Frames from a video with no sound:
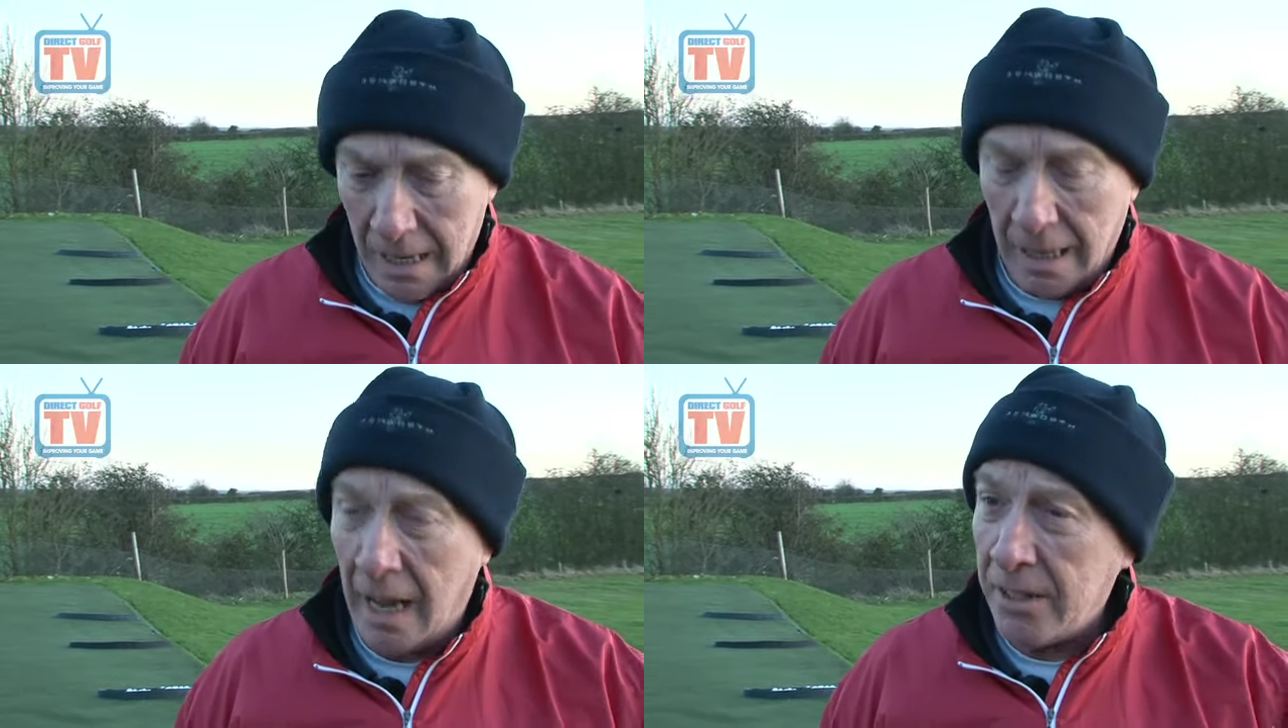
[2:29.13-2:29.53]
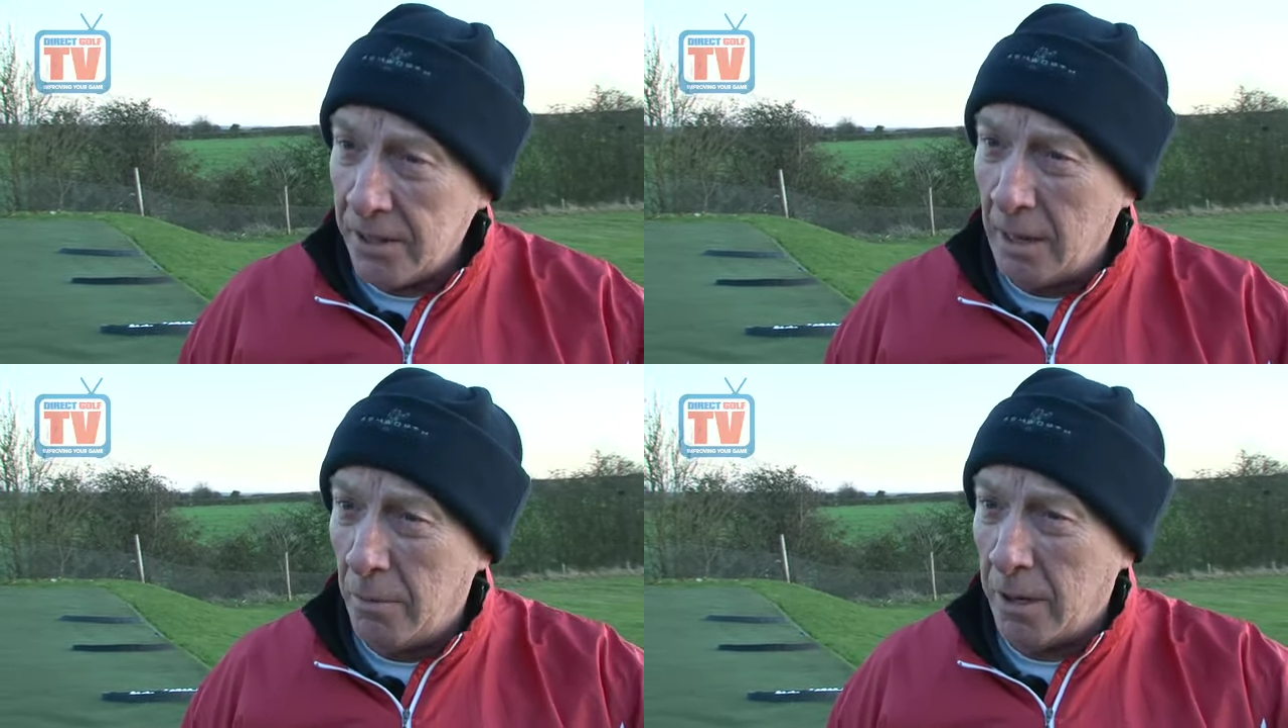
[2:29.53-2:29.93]

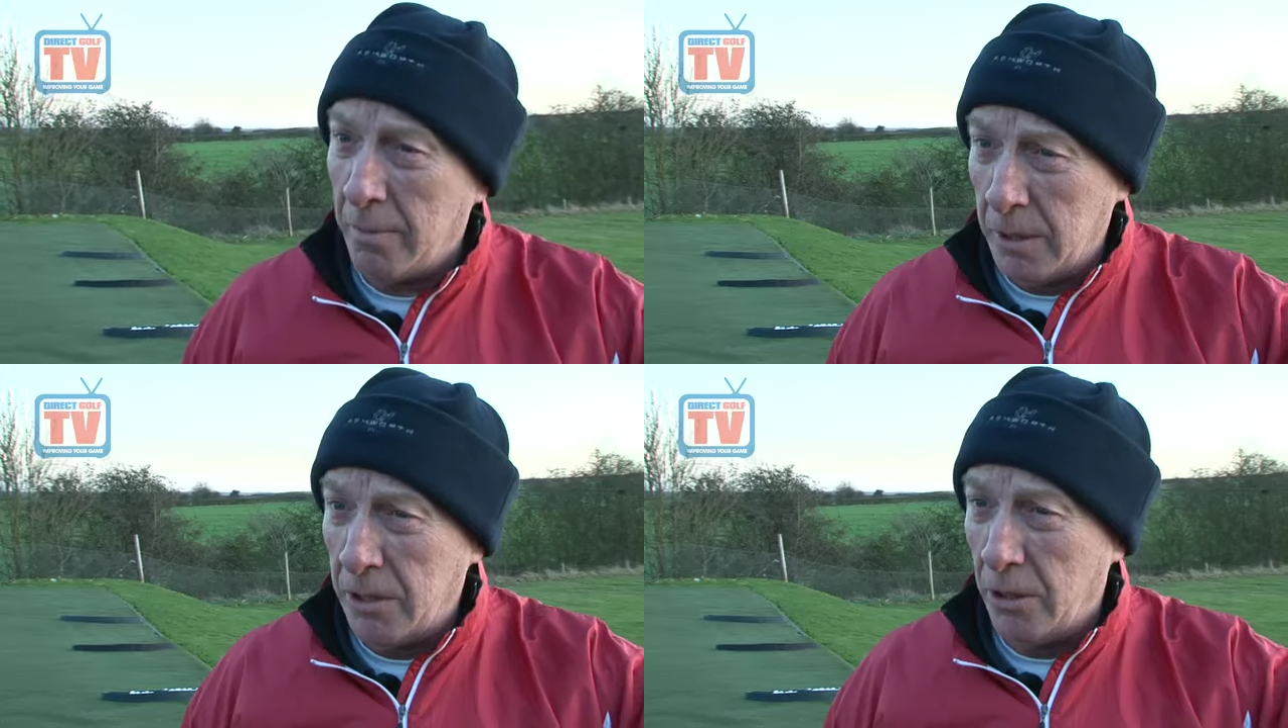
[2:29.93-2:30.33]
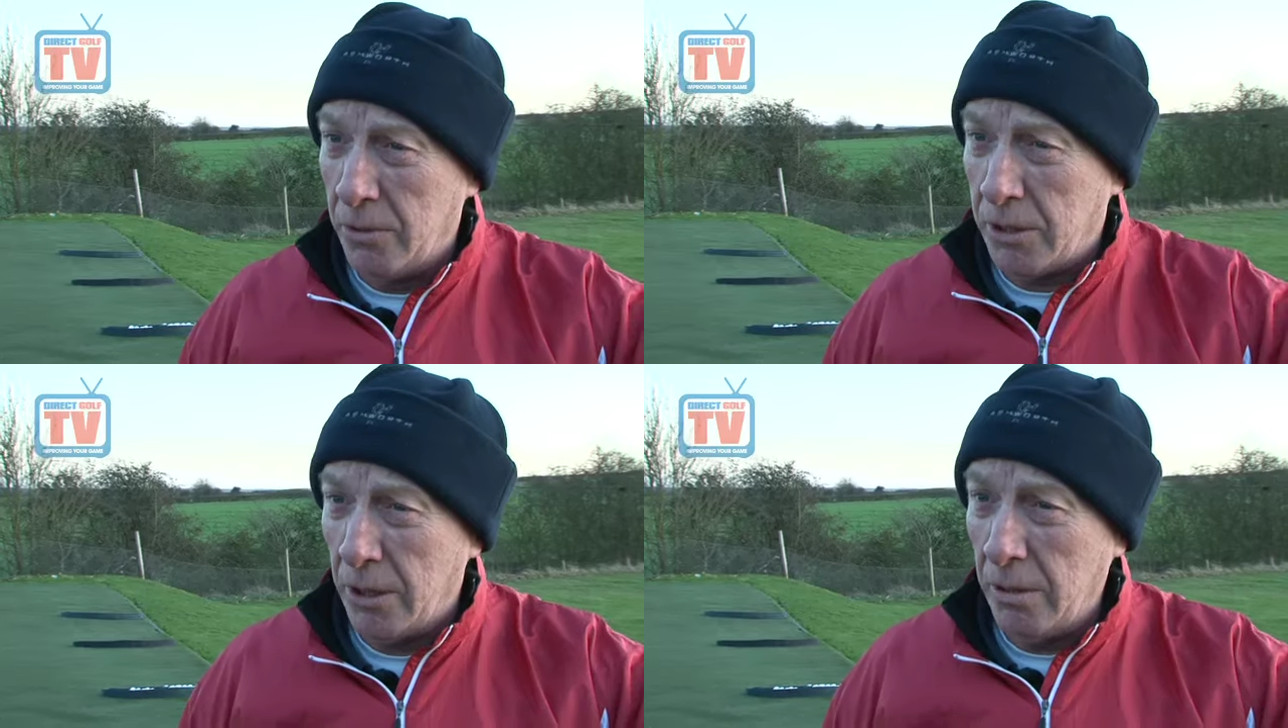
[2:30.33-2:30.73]
Lighter than what I've been
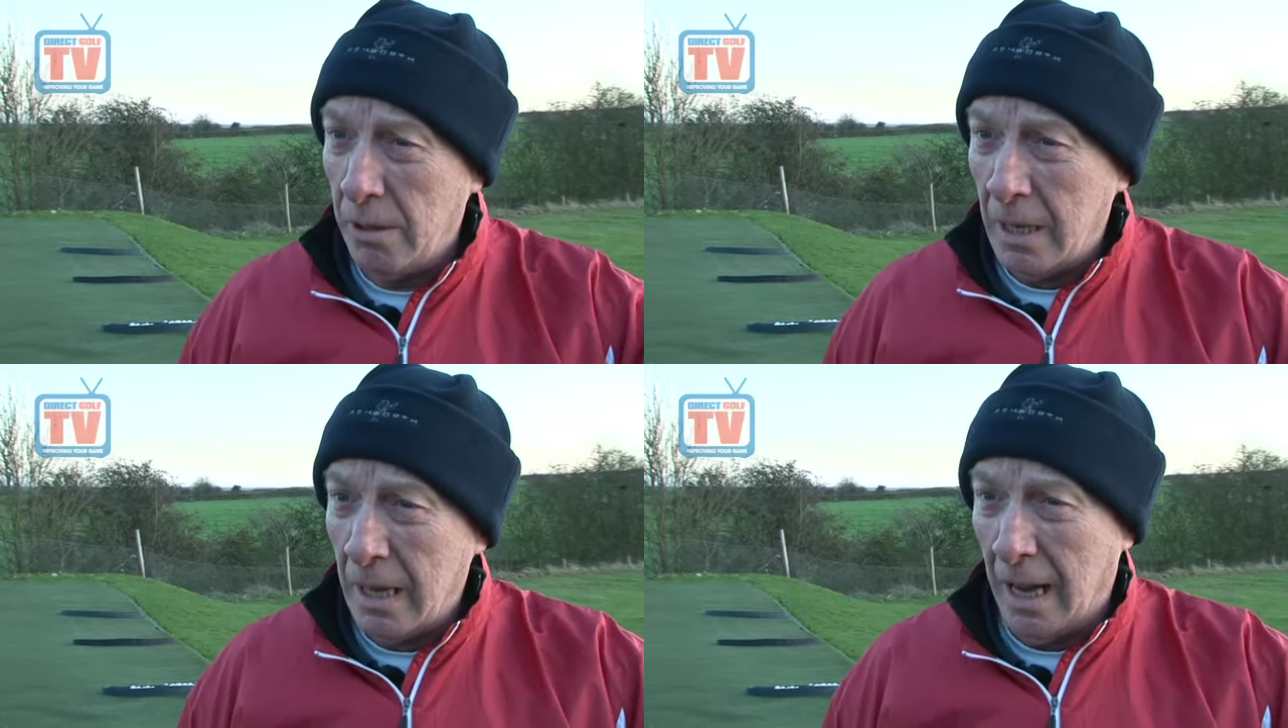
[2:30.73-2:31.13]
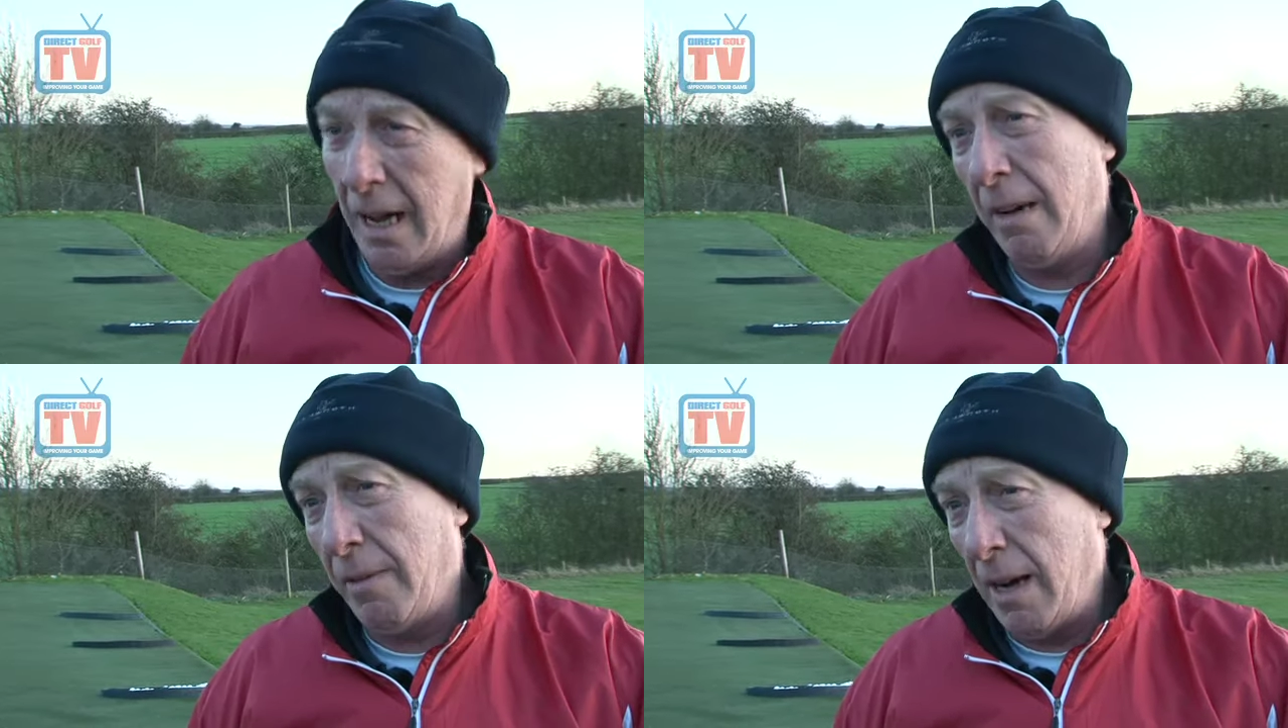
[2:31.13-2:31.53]
used to.
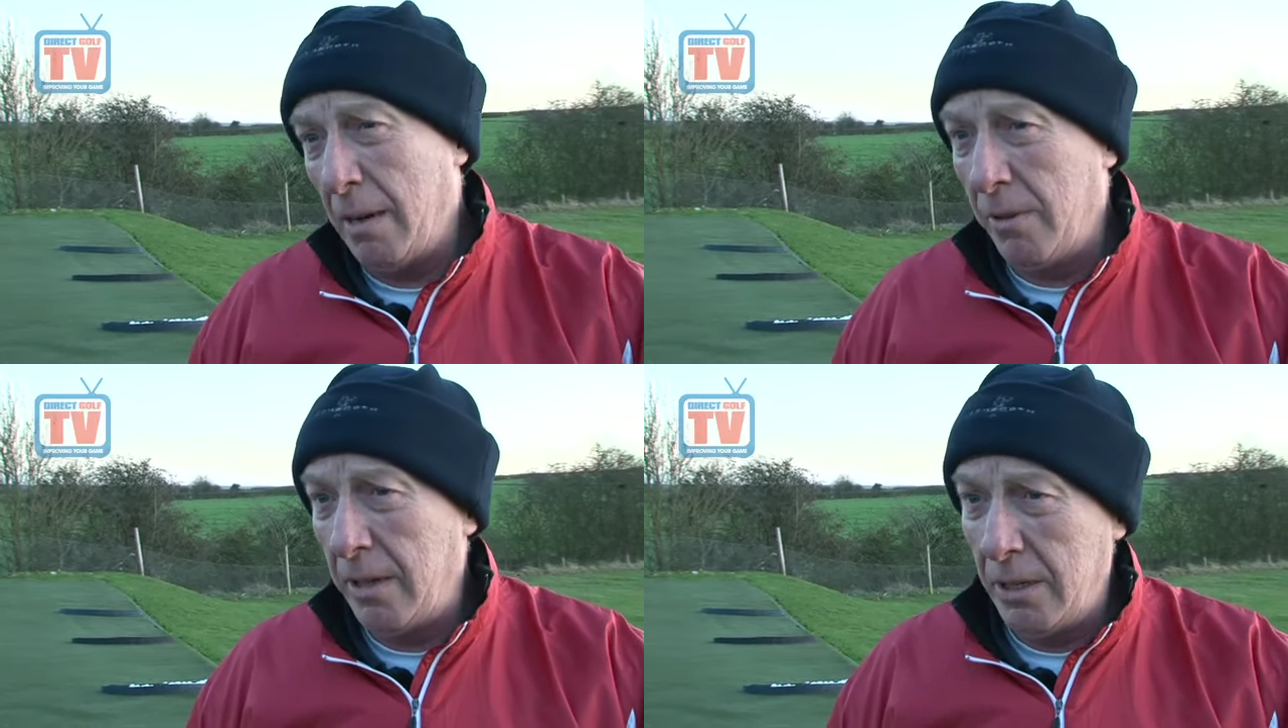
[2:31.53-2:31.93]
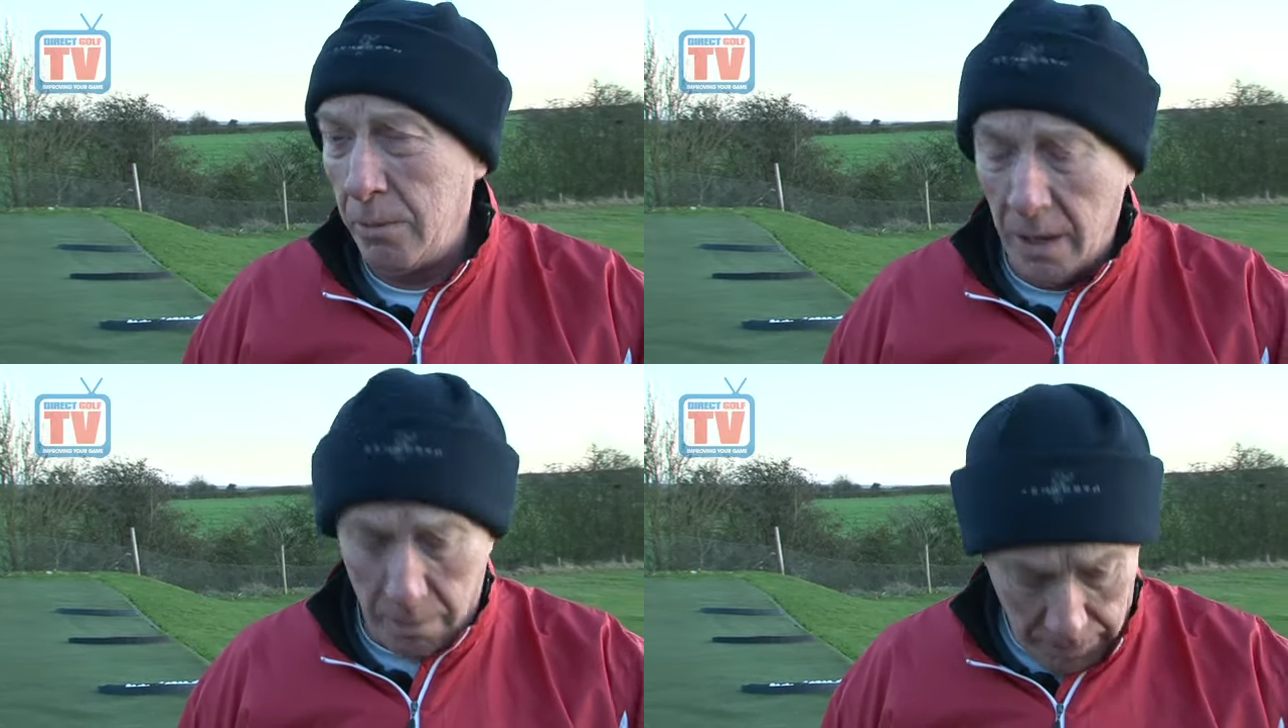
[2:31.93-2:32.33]
I have a hybrid
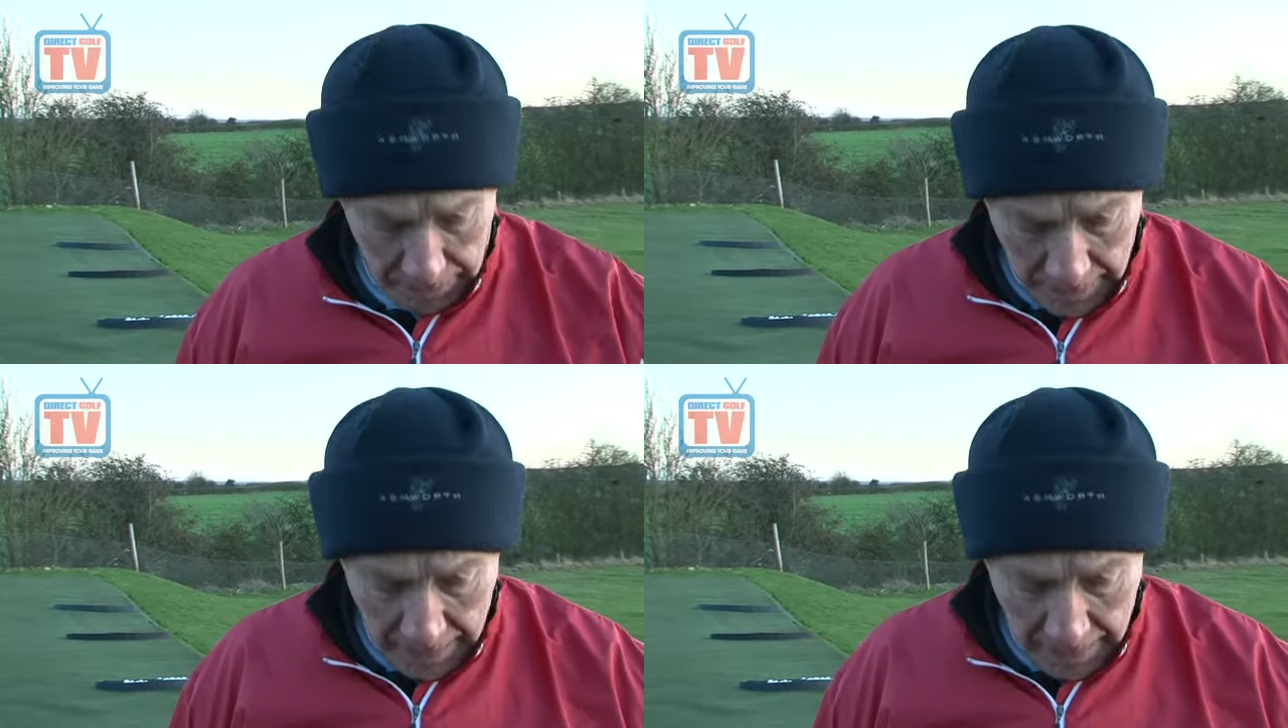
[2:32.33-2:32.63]
as well, but